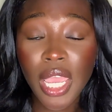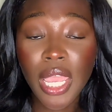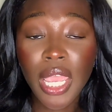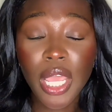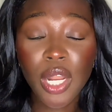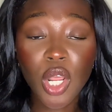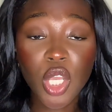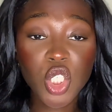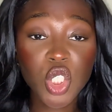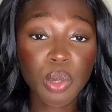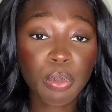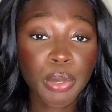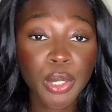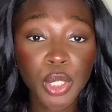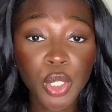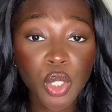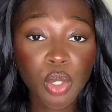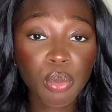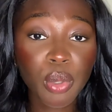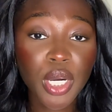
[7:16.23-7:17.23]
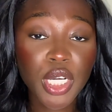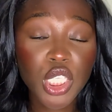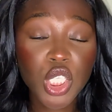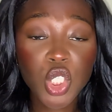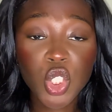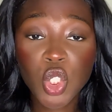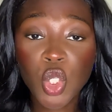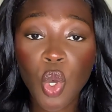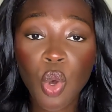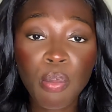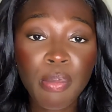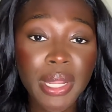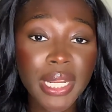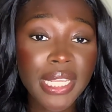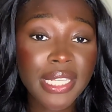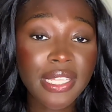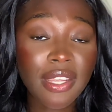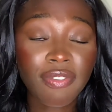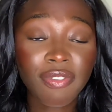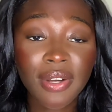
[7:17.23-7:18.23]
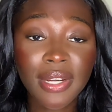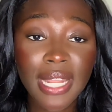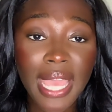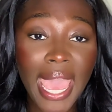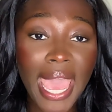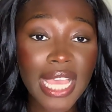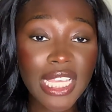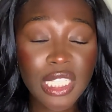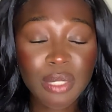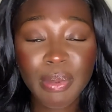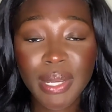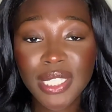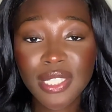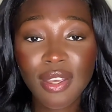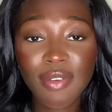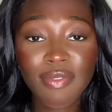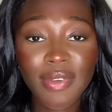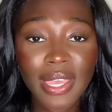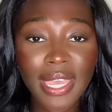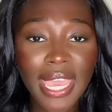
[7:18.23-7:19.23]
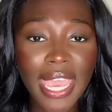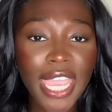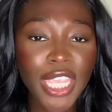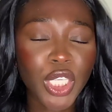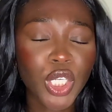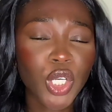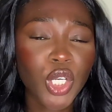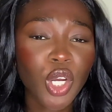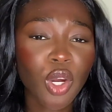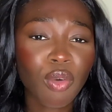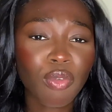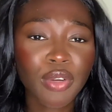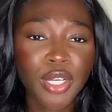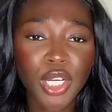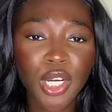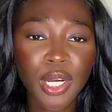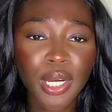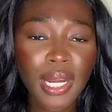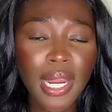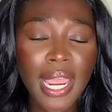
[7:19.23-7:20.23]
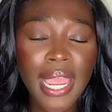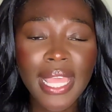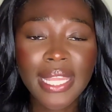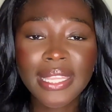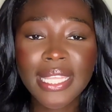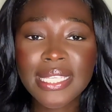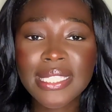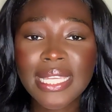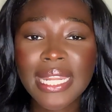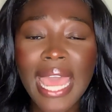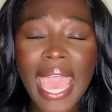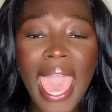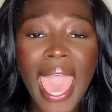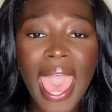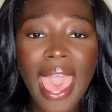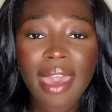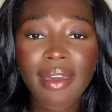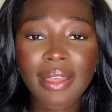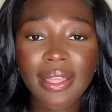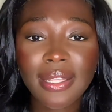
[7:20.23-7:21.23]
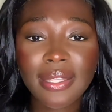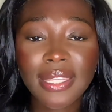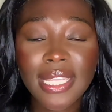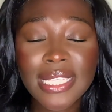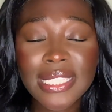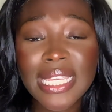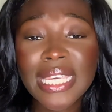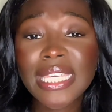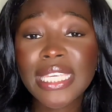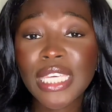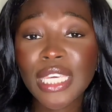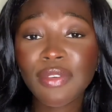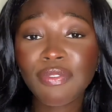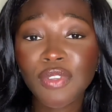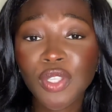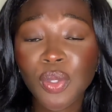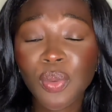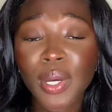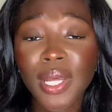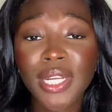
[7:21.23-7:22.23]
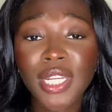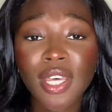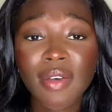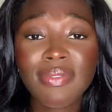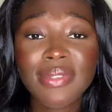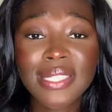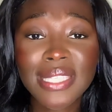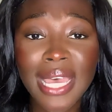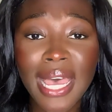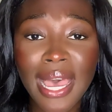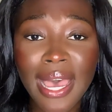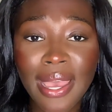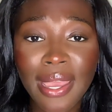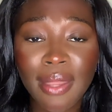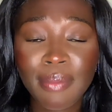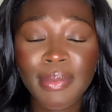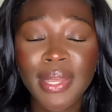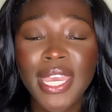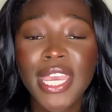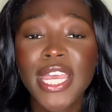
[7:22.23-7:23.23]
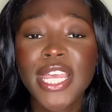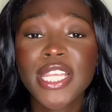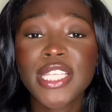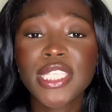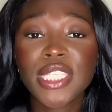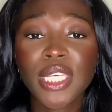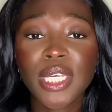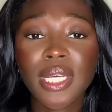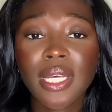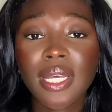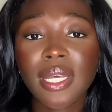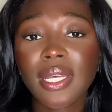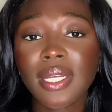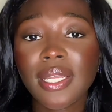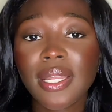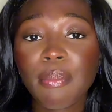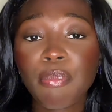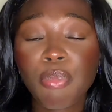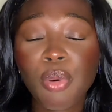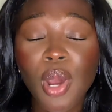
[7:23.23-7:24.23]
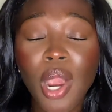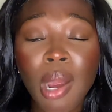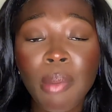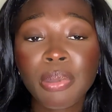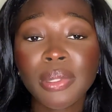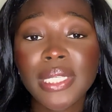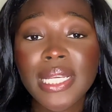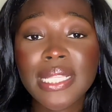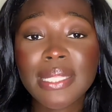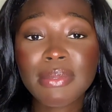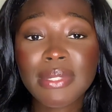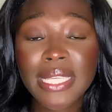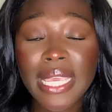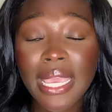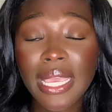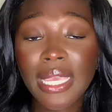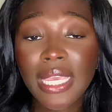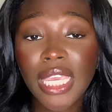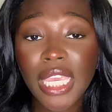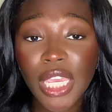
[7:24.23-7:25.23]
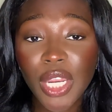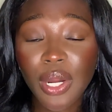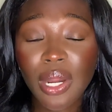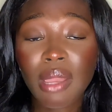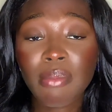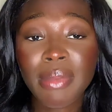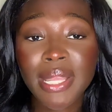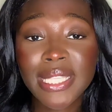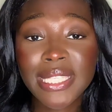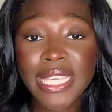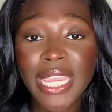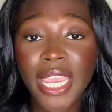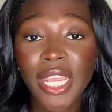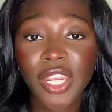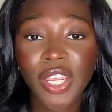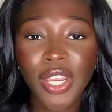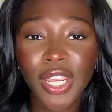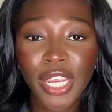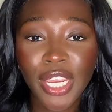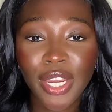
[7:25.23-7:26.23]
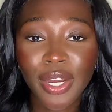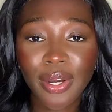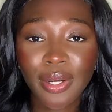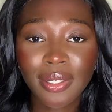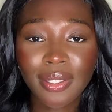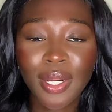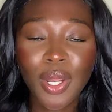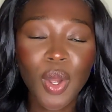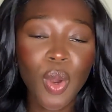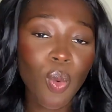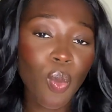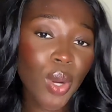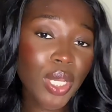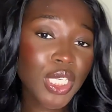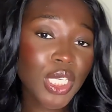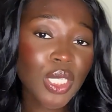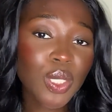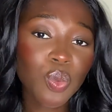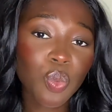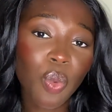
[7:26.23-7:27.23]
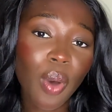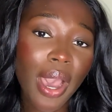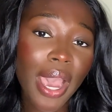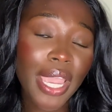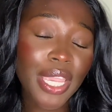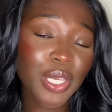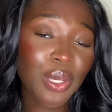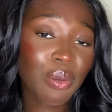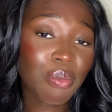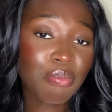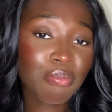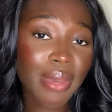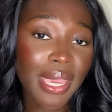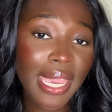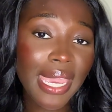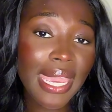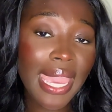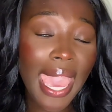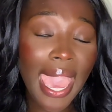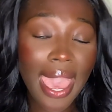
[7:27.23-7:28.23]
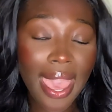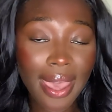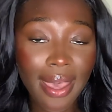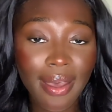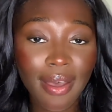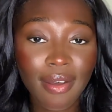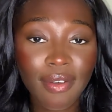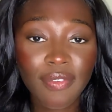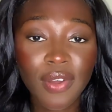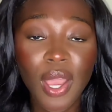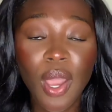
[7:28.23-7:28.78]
an entrepreneur, so many different aspects of it, and your career doesn't give you enough time to properly take care and maintain your hair, which is why you may have